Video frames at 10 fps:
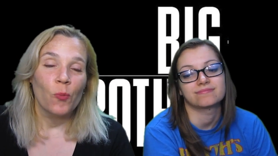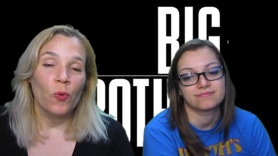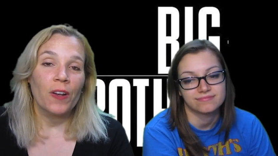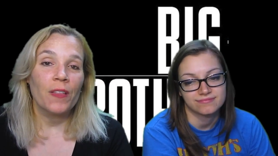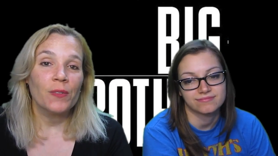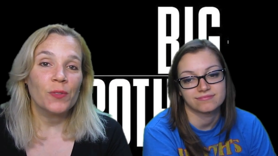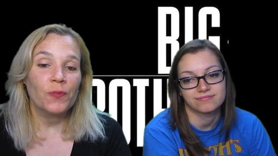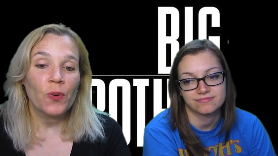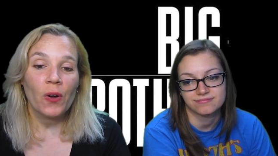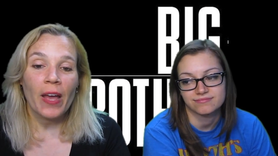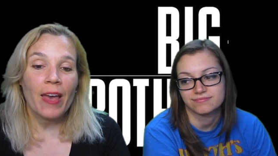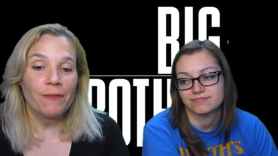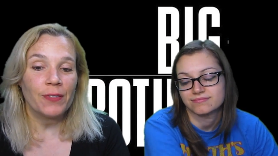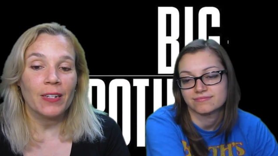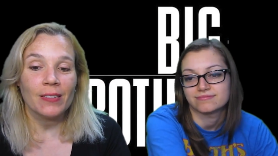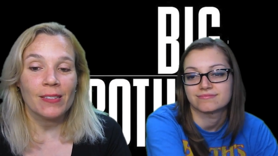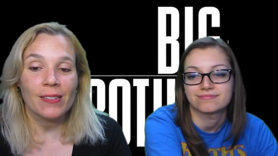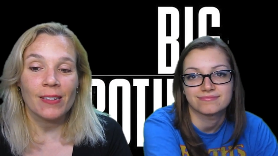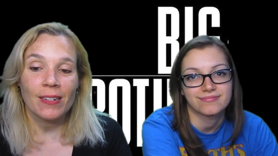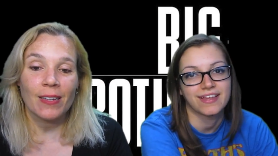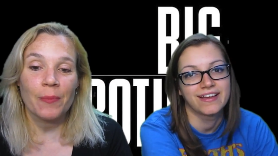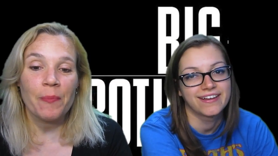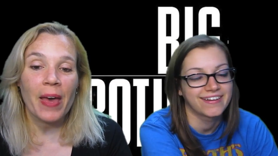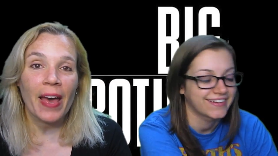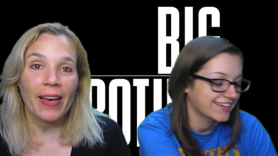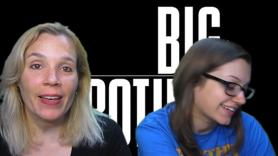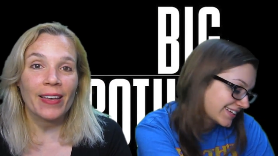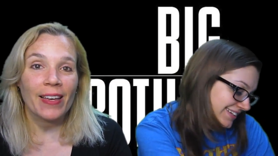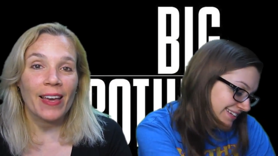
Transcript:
Speaker 1: One of those four F nuts is going to come back